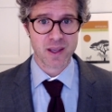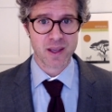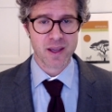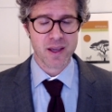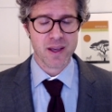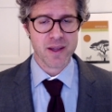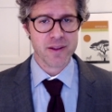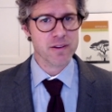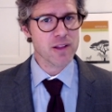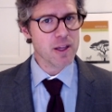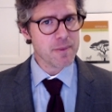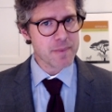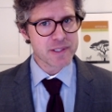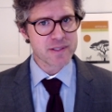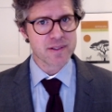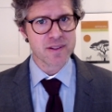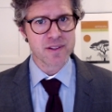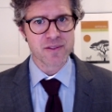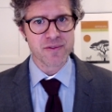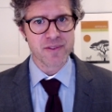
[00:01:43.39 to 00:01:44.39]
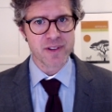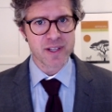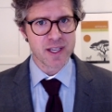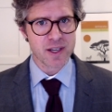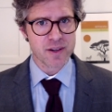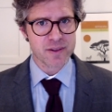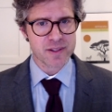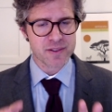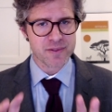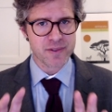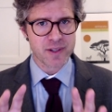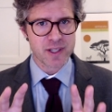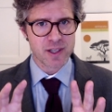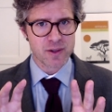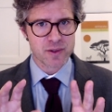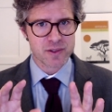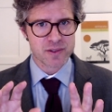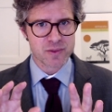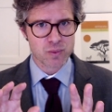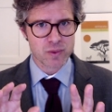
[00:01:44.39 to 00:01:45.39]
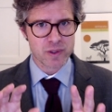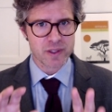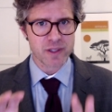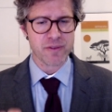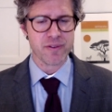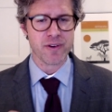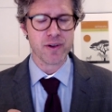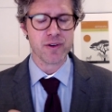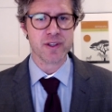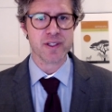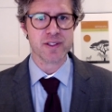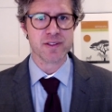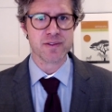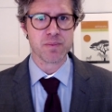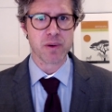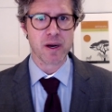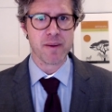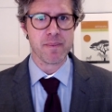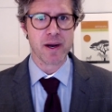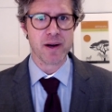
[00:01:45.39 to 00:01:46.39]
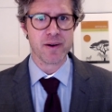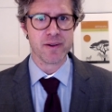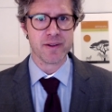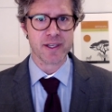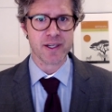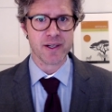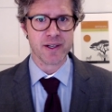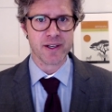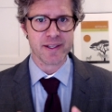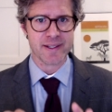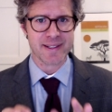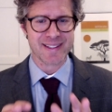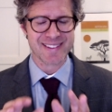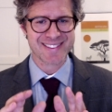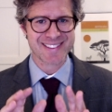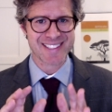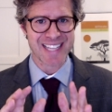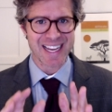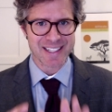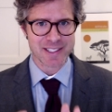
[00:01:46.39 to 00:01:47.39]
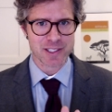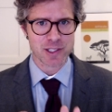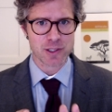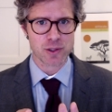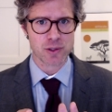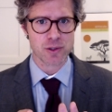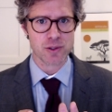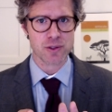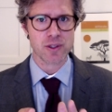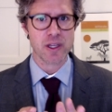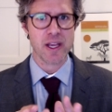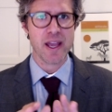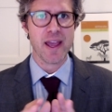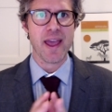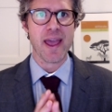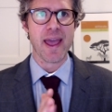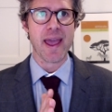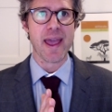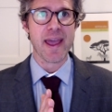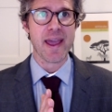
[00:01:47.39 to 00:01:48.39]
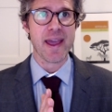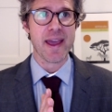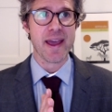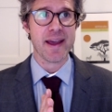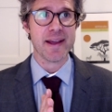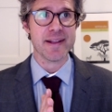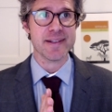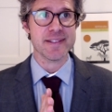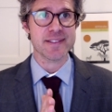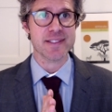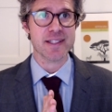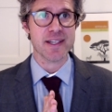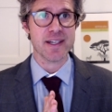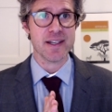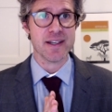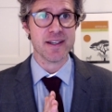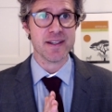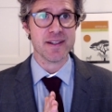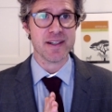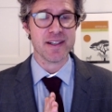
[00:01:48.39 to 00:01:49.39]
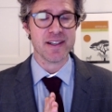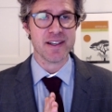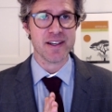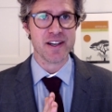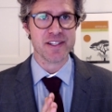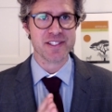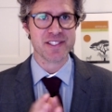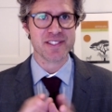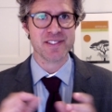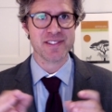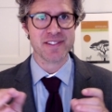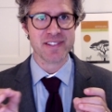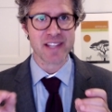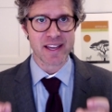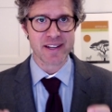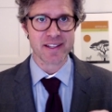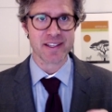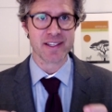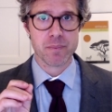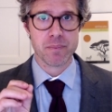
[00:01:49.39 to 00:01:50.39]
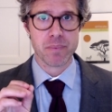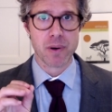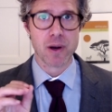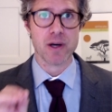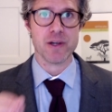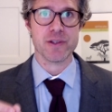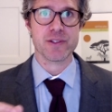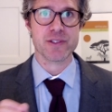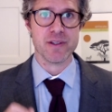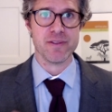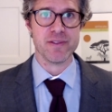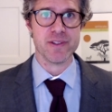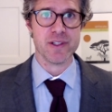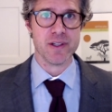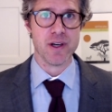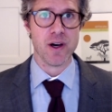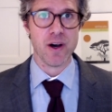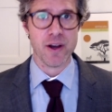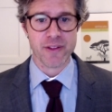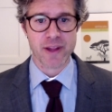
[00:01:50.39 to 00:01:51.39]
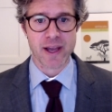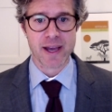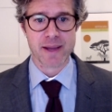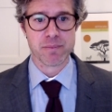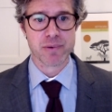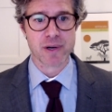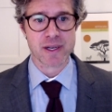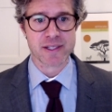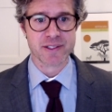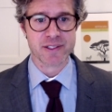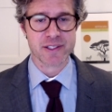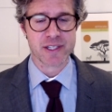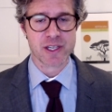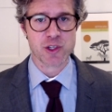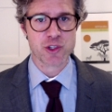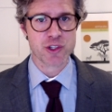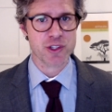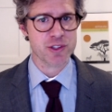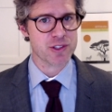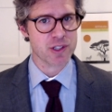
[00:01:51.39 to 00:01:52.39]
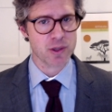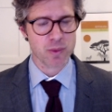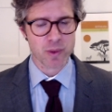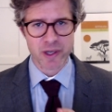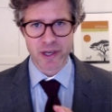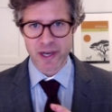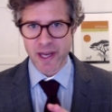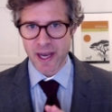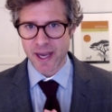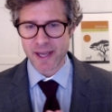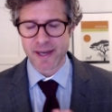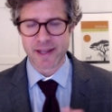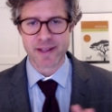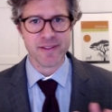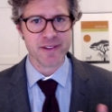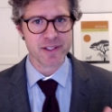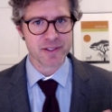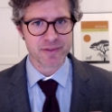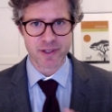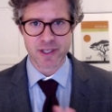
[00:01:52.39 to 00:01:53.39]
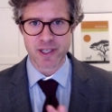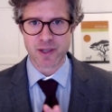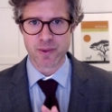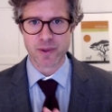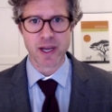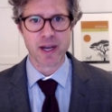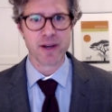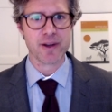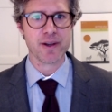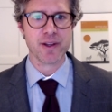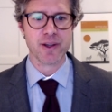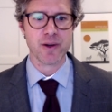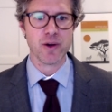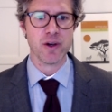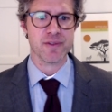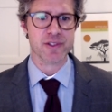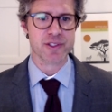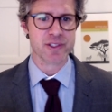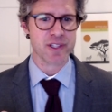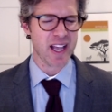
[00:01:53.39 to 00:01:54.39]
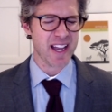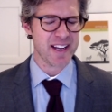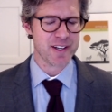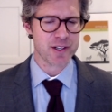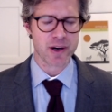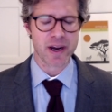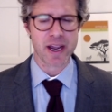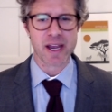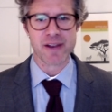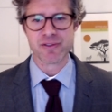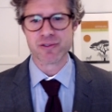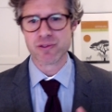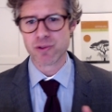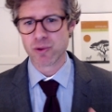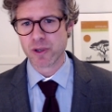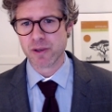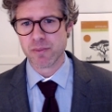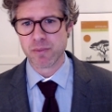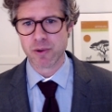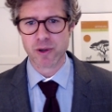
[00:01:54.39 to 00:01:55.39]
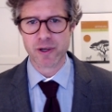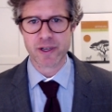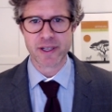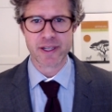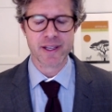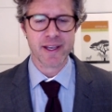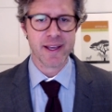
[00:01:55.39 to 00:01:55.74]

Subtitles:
The limits of this video is really focused primarily on technical and aesthetic parts of an online presentation. So in this video, we're not going to go over slide craft, storyboarding,